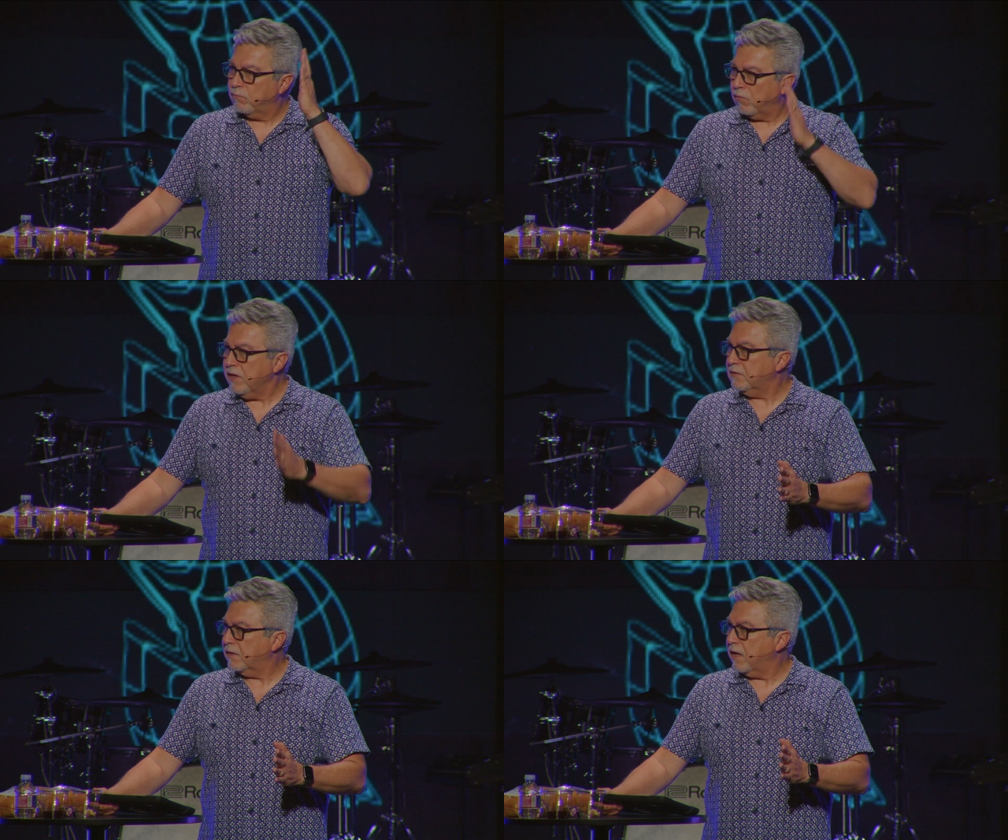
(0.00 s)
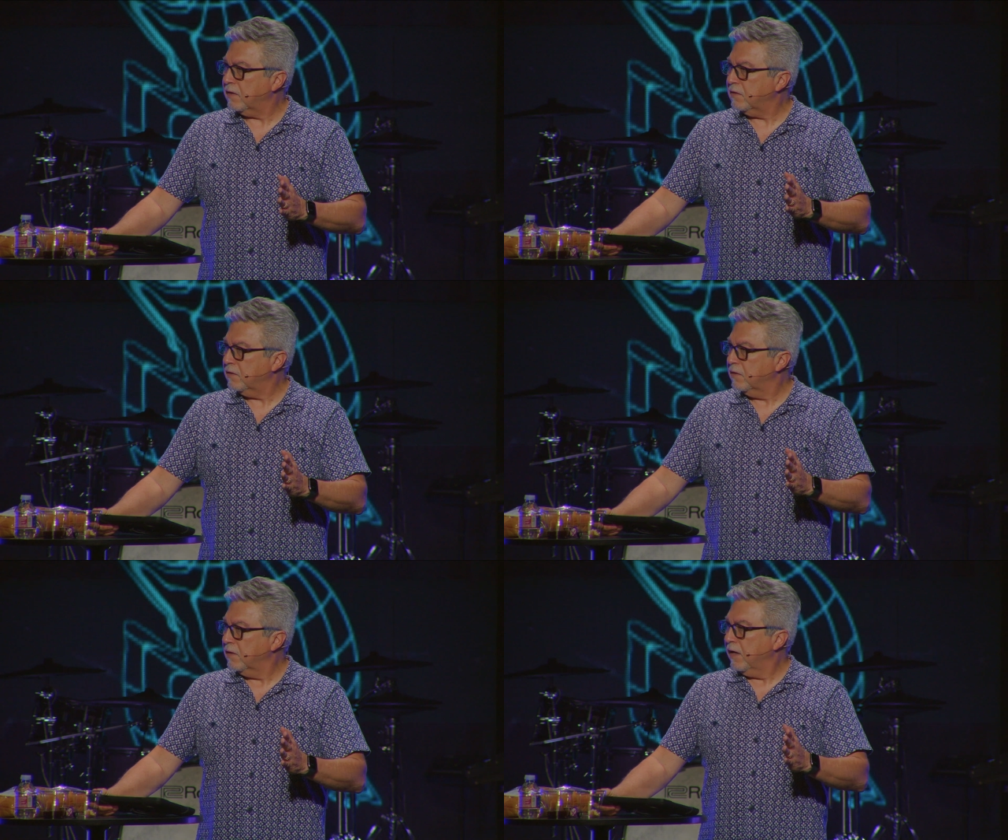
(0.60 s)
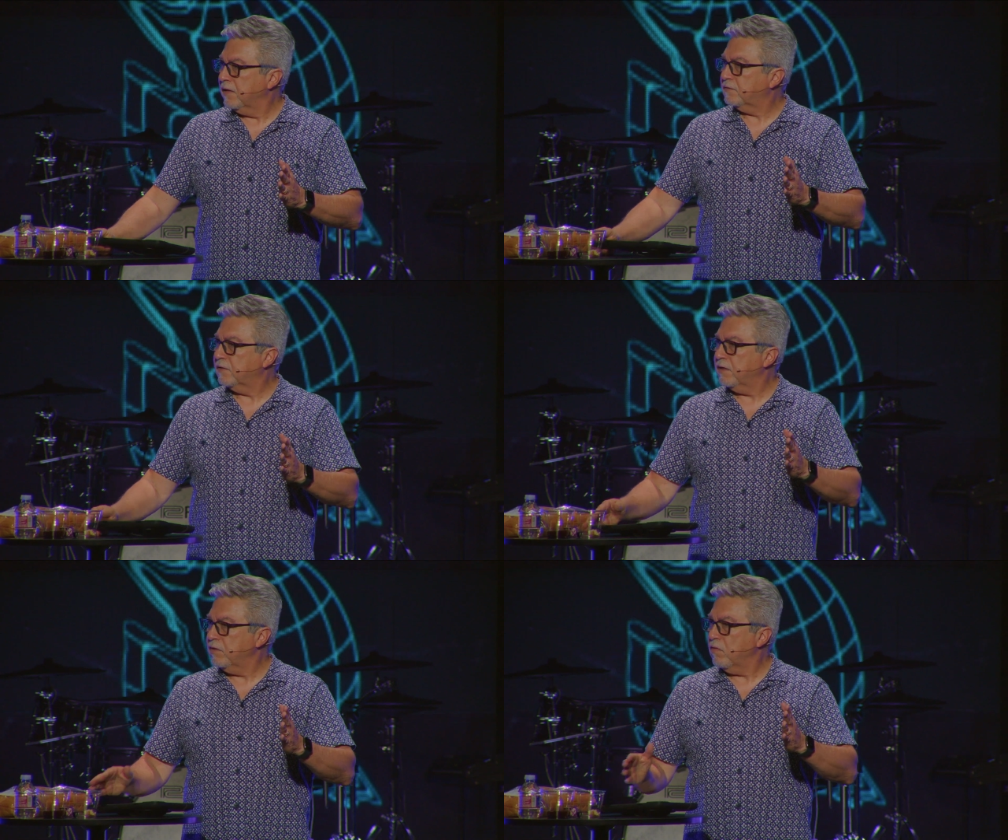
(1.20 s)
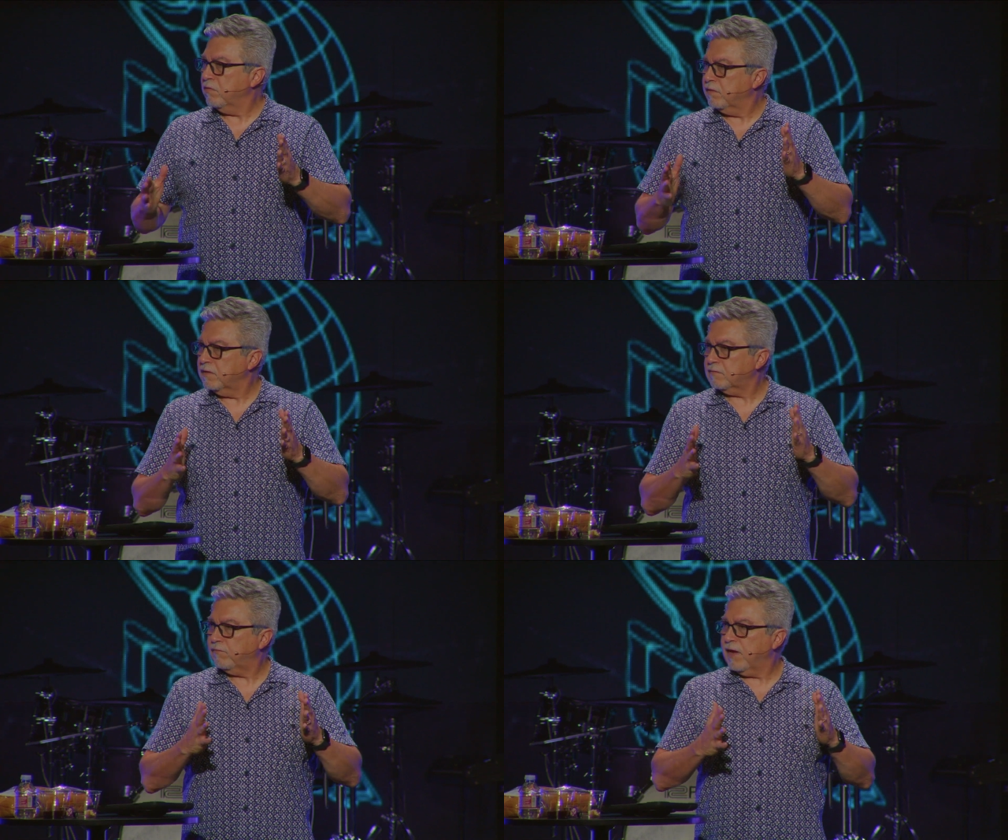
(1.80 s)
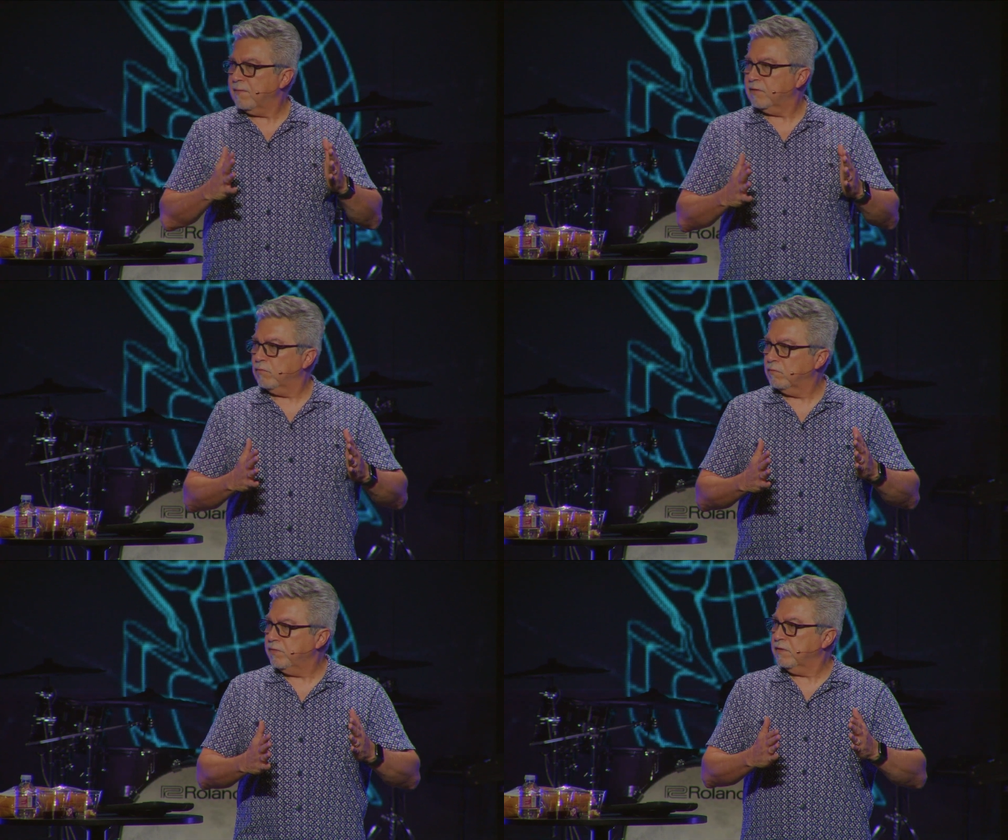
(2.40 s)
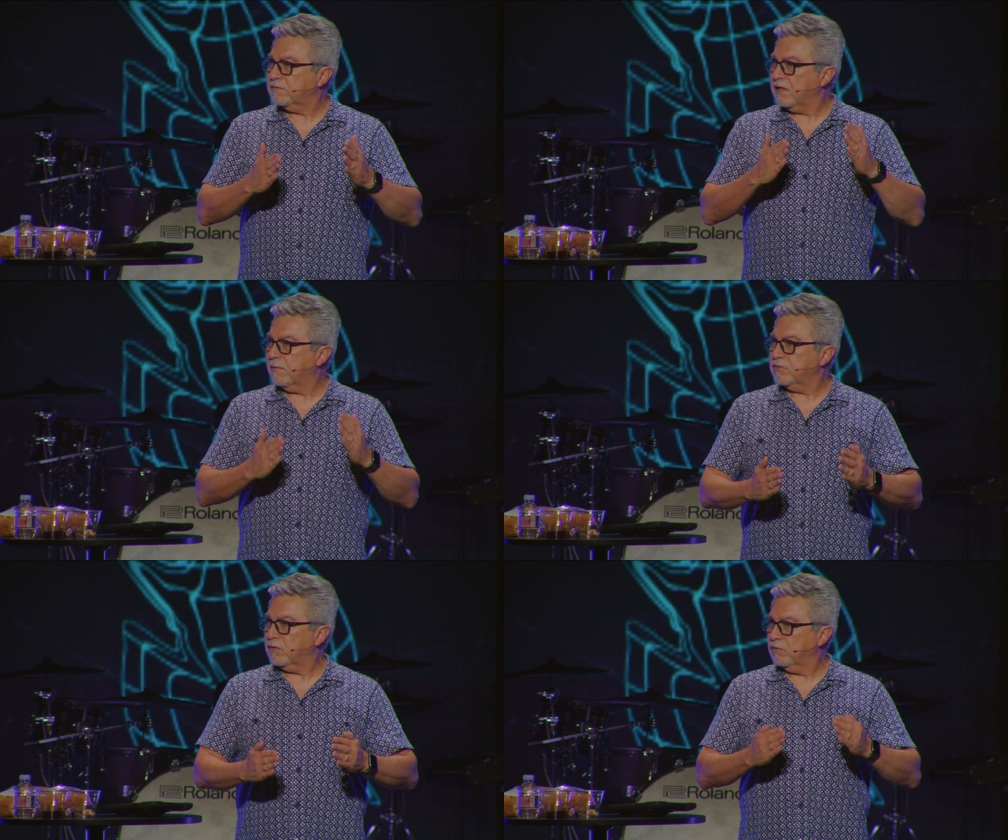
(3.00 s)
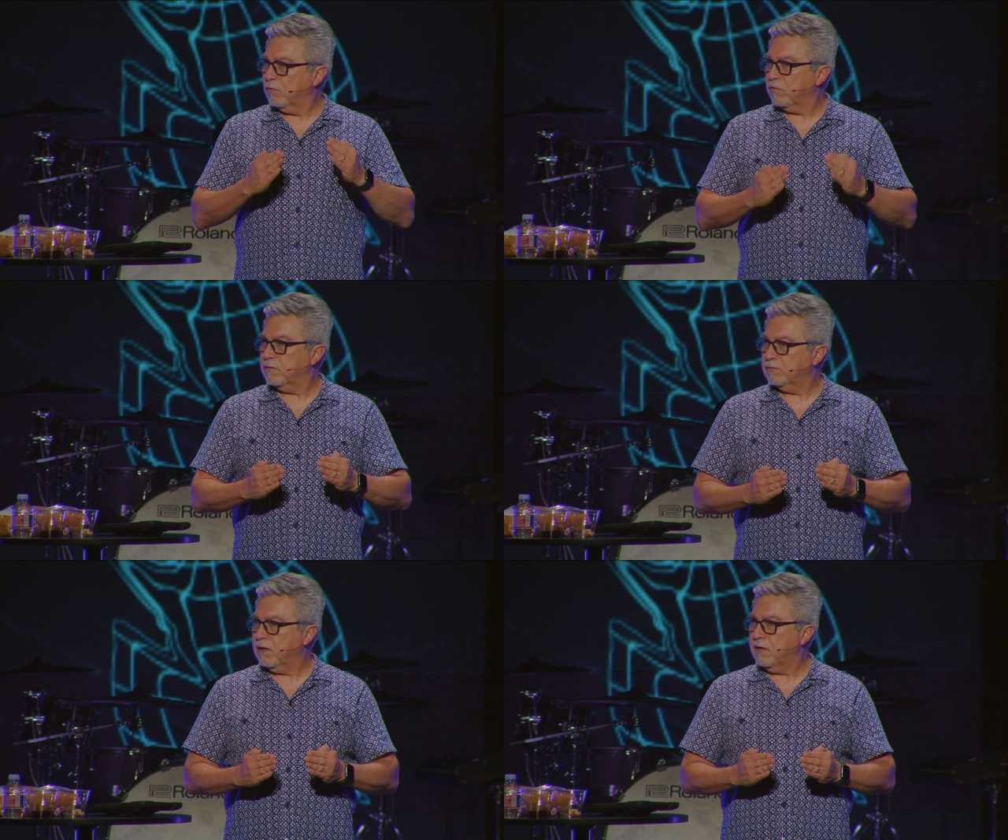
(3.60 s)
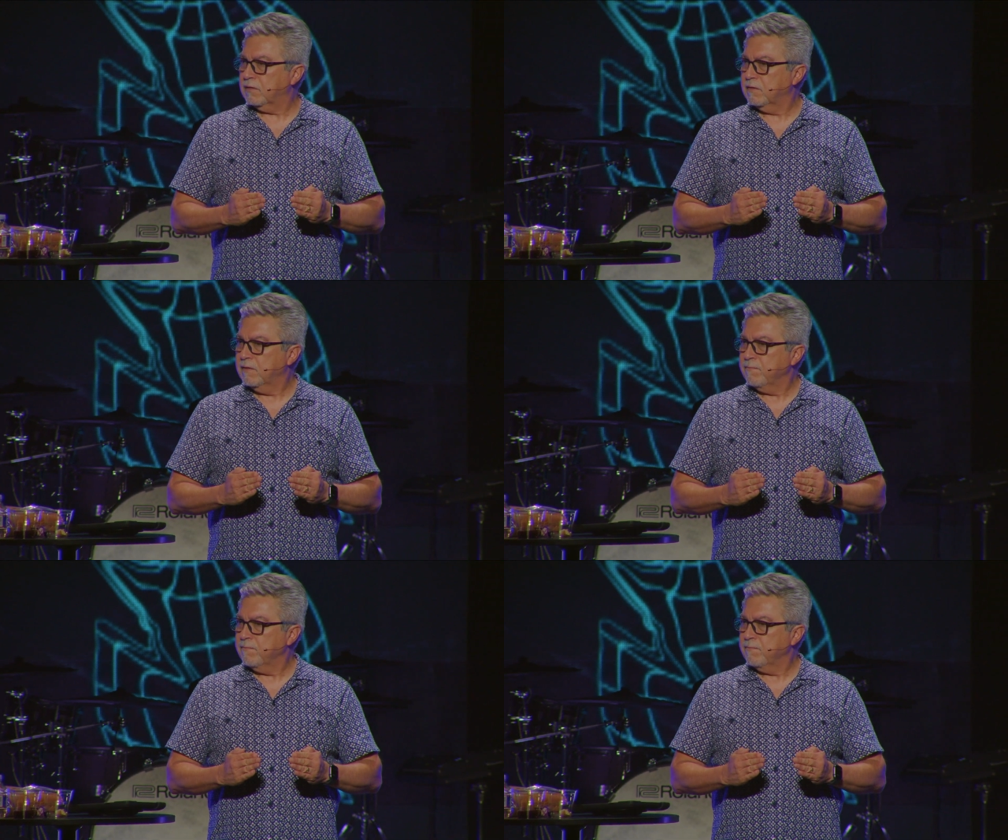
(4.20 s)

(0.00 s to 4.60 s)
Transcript: break that and say no this family will be established on the word of god